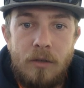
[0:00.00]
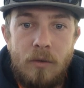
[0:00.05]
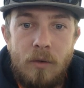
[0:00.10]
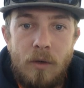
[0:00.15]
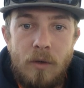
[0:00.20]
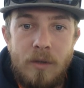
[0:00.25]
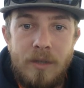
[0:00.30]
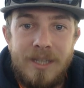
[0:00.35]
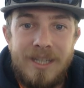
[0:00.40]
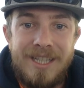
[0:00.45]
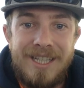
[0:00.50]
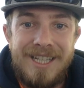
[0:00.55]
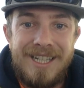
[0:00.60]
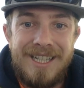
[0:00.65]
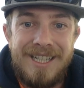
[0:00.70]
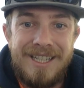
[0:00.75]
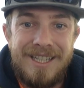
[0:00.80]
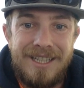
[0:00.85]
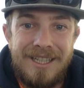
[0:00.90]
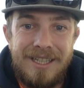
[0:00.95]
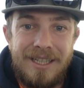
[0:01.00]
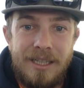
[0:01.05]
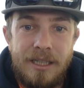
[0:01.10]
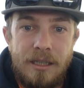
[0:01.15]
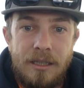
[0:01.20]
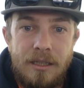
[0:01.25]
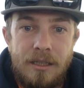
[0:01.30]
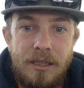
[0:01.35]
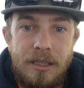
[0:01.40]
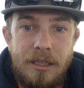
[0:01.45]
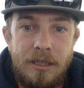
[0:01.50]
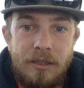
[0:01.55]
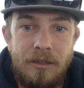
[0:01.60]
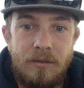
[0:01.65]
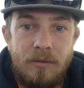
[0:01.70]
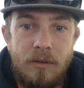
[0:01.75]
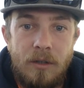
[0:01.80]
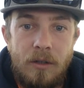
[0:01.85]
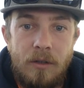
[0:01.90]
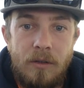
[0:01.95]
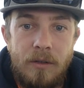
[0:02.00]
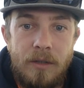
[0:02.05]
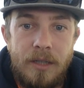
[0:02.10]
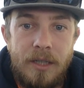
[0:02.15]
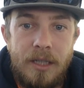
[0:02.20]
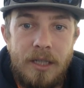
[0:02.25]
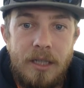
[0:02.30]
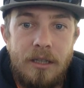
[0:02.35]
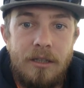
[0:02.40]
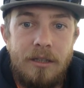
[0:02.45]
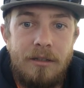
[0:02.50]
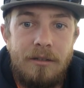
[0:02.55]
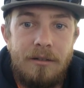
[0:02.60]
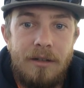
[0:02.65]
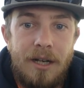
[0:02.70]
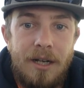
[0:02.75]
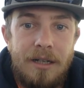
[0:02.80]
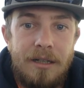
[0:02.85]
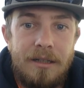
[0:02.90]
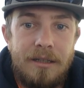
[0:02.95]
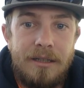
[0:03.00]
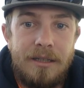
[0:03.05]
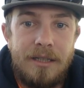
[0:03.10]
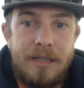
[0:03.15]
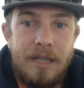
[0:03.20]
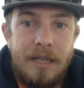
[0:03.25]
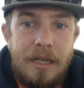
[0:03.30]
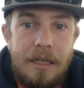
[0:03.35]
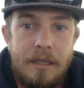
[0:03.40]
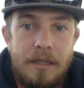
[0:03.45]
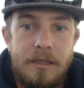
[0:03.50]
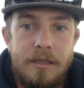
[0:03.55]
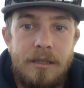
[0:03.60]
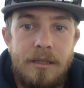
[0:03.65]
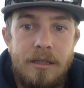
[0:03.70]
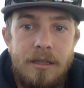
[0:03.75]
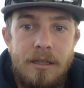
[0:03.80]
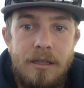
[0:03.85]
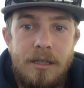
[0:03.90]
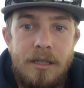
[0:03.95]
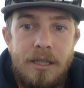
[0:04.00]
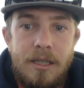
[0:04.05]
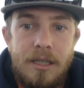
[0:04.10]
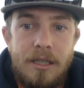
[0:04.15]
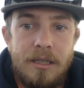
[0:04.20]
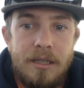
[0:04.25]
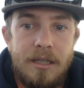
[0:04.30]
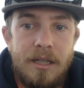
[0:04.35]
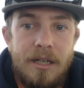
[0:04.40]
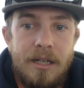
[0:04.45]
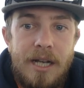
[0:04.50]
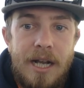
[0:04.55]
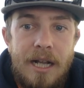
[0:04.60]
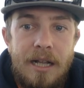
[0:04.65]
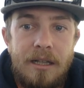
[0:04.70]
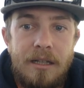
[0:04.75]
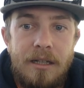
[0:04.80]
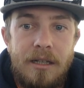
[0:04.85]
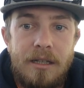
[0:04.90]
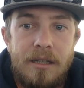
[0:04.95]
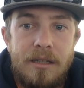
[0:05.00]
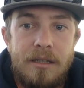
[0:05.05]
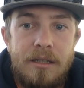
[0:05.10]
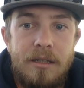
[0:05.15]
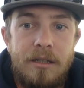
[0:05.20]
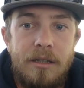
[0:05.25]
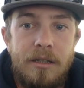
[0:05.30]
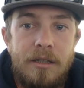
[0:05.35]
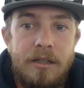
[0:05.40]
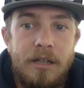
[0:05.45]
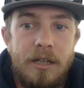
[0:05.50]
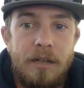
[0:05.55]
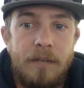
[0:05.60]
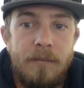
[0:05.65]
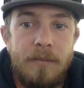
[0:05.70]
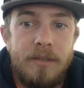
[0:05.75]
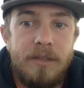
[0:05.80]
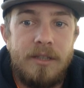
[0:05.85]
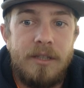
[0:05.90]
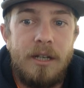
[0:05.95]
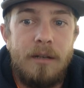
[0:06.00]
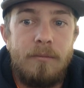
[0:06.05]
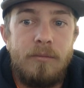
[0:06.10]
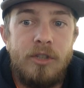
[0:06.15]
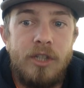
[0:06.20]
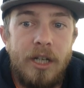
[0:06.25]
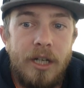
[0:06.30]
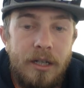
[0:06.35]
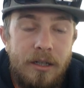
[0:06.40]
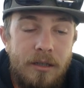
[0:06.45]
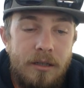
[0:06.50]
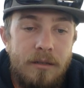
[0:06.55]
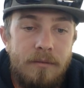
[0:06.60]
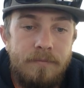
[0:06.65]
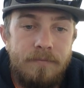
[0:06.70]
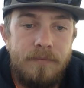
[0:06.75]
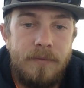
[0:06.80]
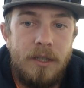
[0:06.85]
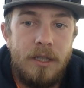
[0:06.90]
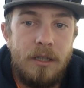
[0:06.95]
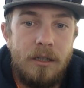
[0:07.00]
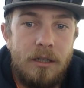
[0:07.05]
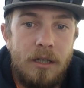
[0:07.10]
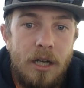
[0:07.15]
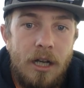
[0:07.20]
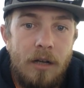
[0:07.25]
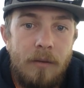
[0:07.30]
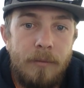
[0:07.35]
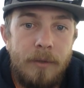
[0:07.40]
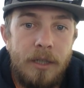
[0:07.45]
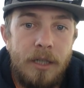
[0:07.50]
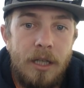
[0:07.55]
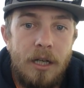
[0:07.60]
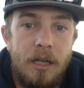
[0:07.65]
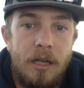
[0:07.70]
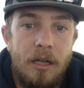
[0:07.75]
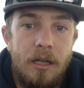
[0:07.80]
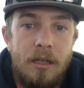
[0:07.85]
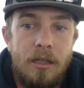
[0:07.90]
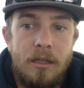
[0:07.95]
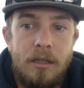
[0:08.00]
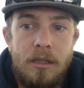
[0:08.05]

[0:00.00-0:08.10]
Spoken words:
quote, citizen, end quote, in the United States is analogous to the term subject in common law.